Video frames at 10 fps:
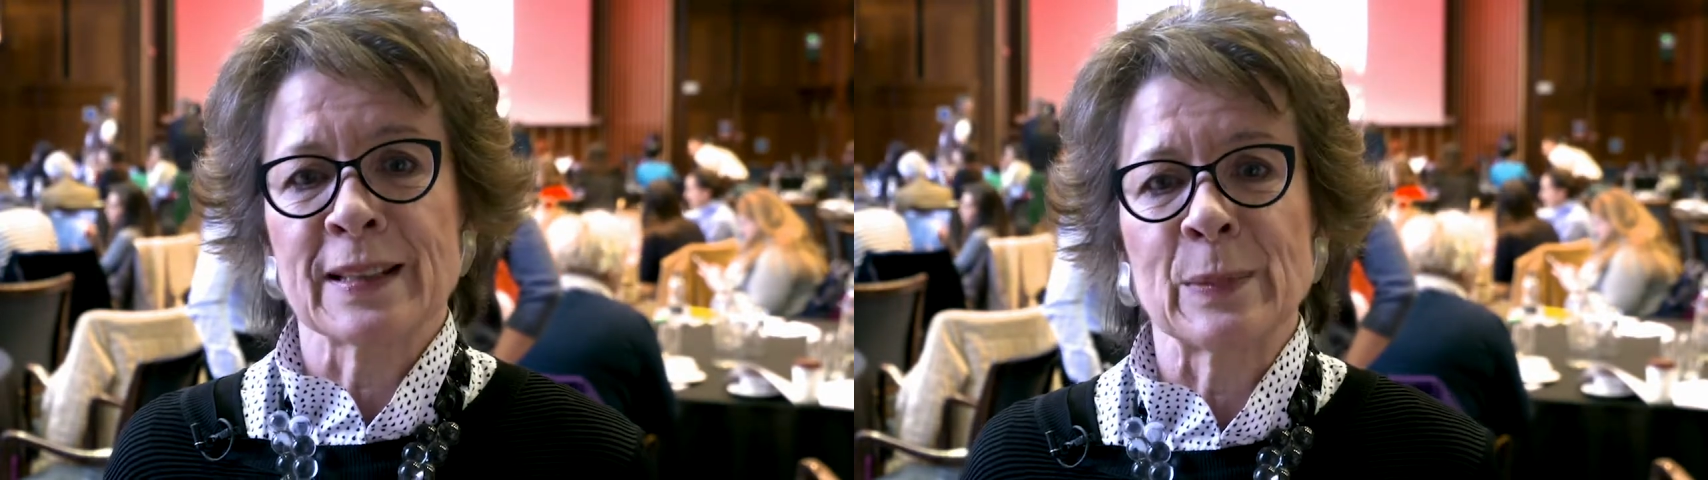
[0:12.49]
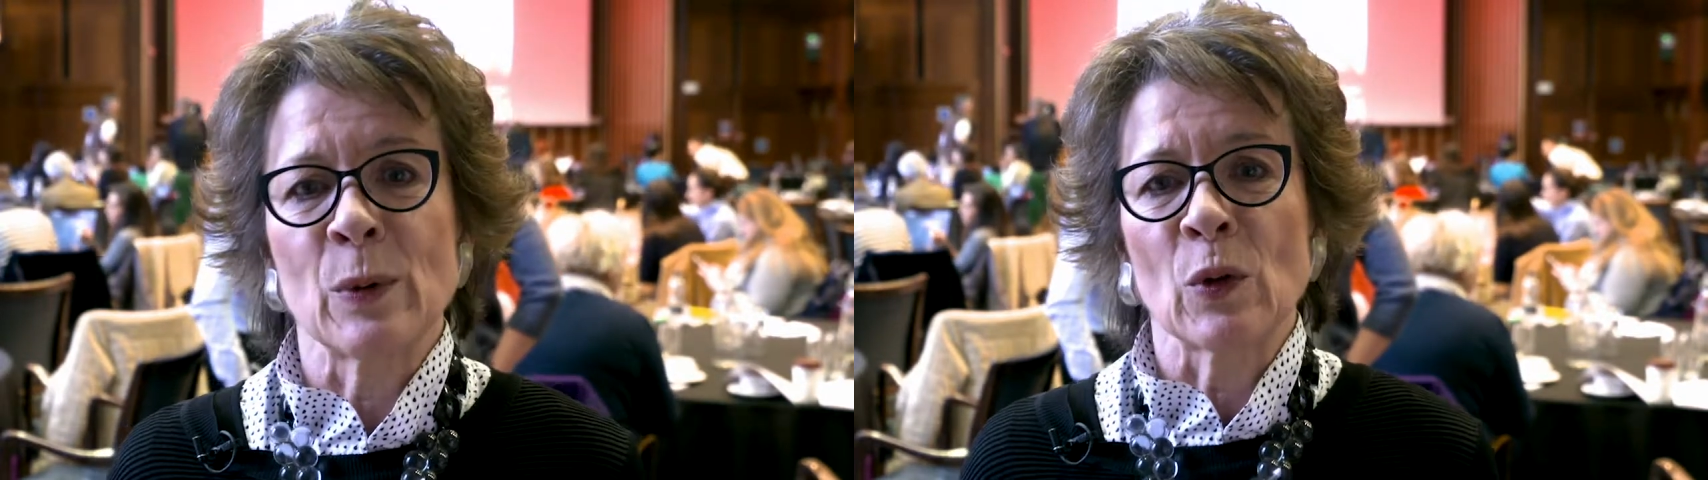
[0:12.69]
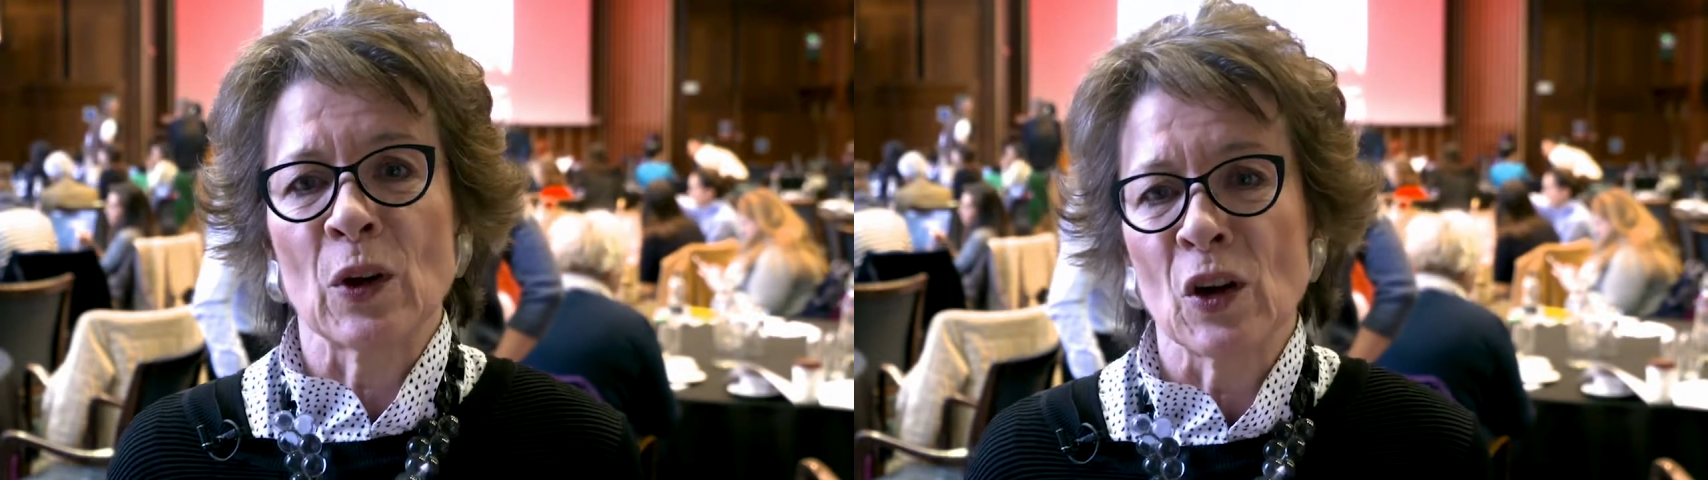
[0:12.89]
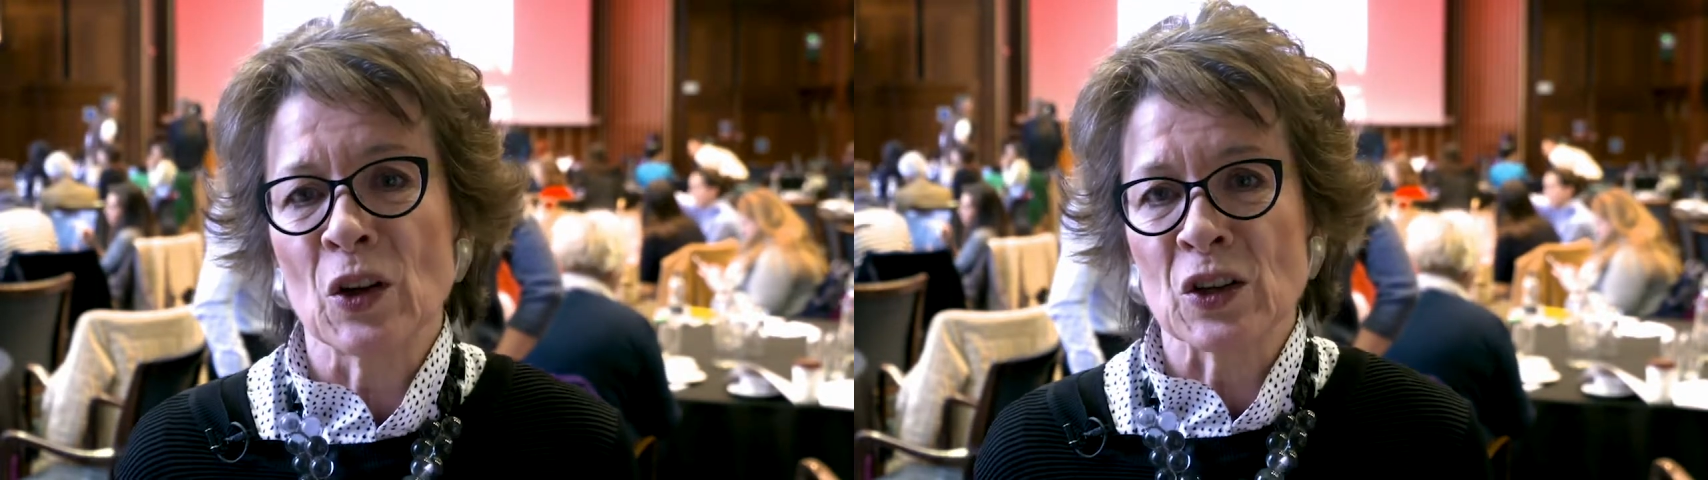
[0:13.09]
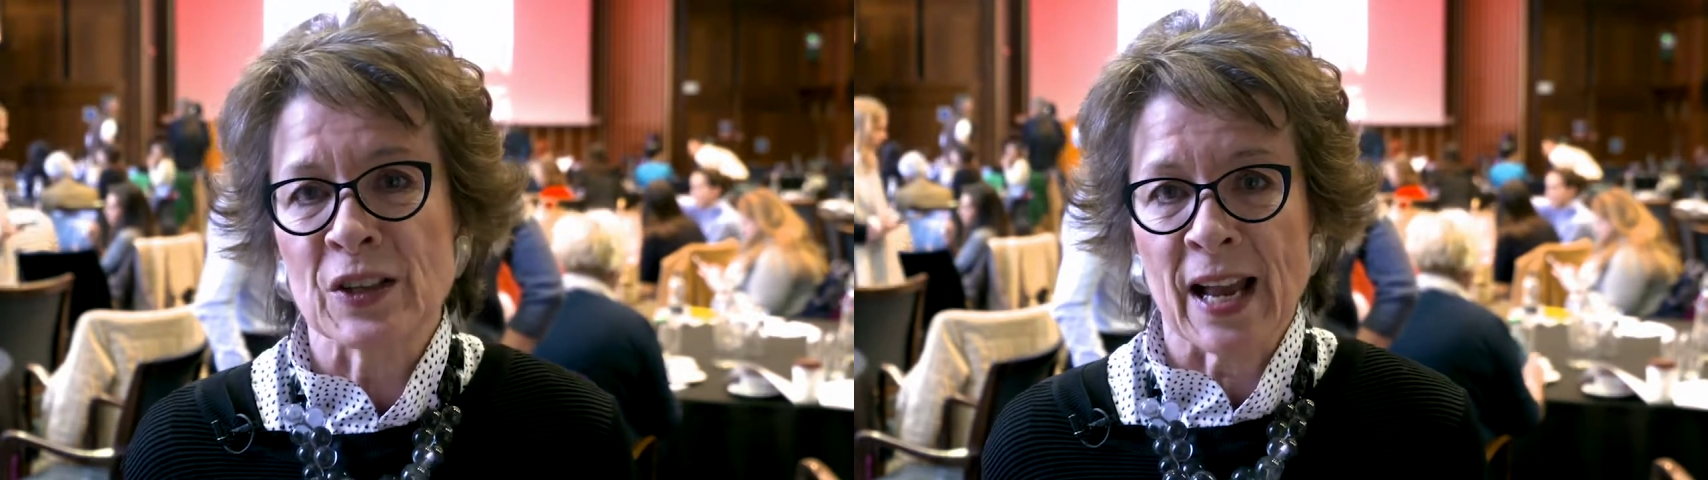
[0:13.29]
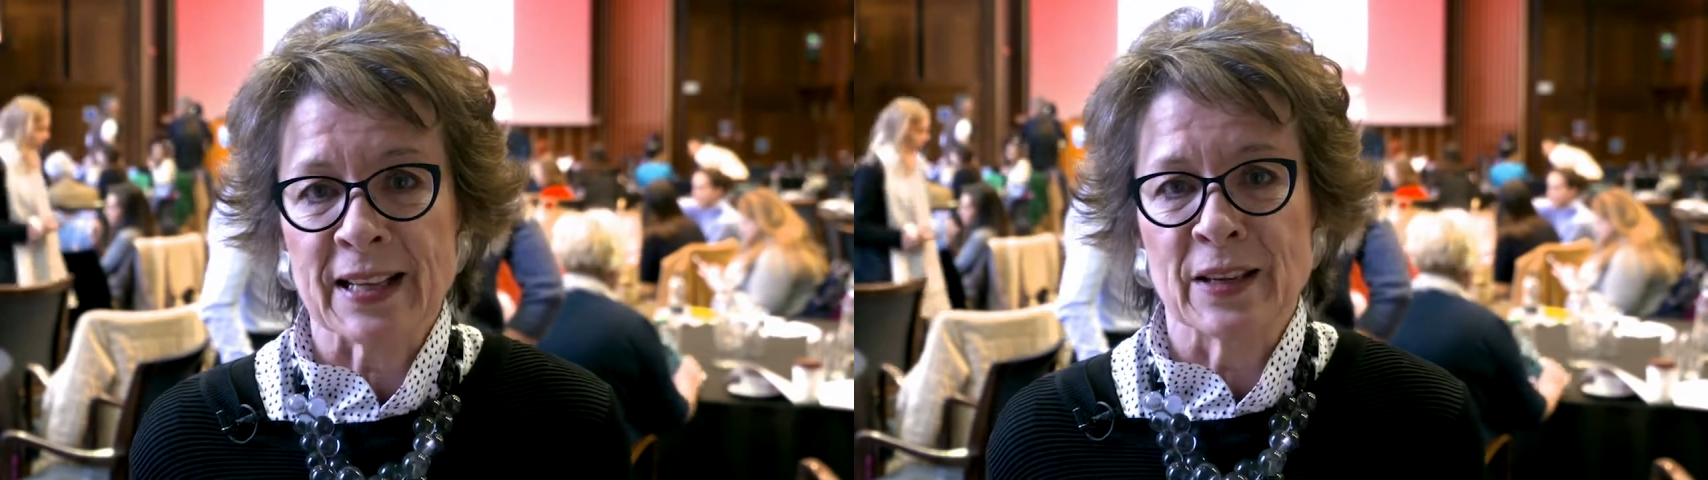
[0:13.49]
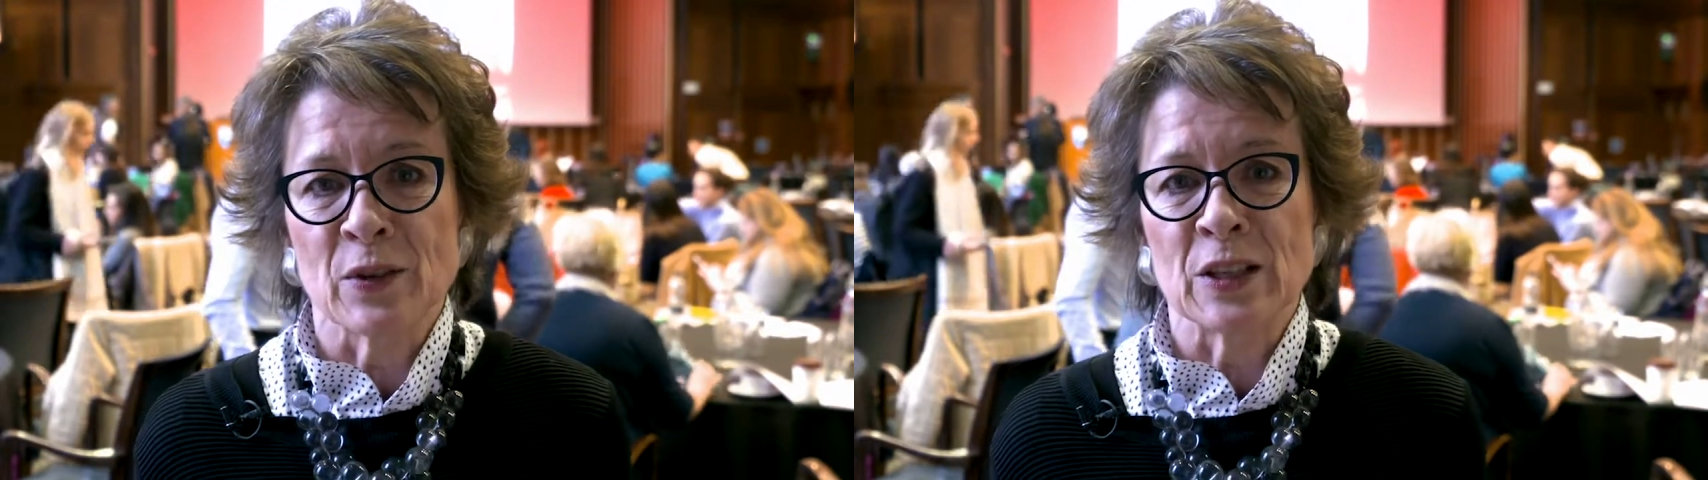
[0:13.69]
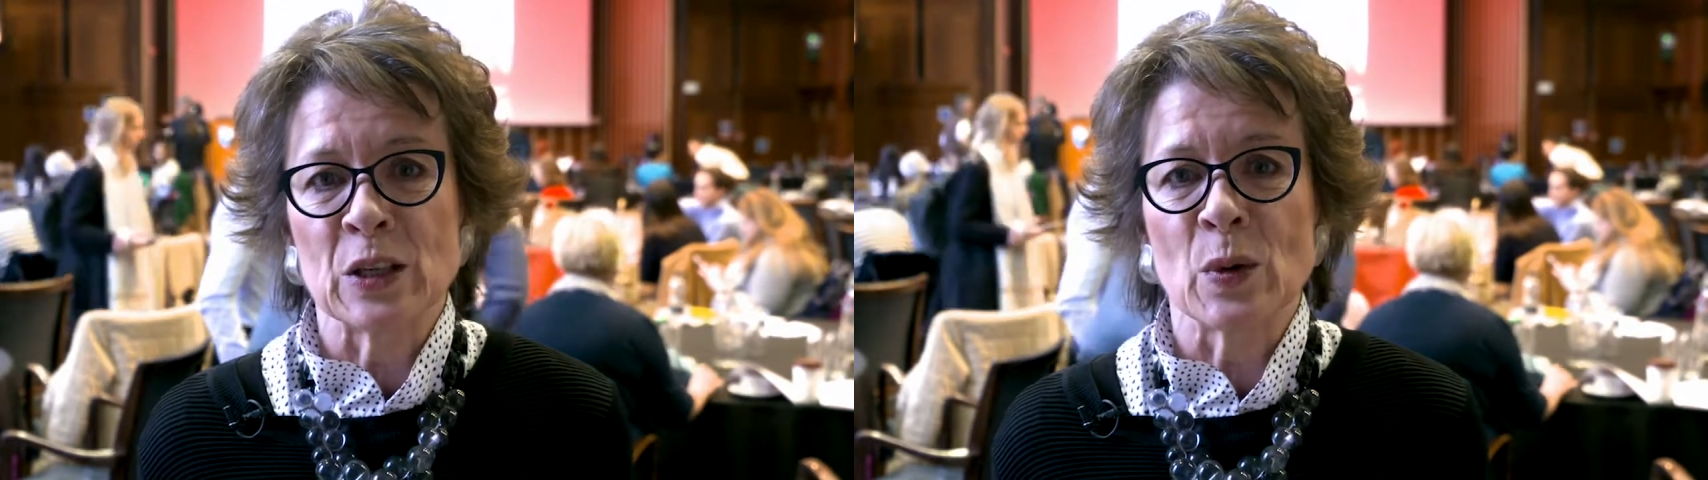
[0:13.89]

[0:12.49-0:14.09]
to support the college's activity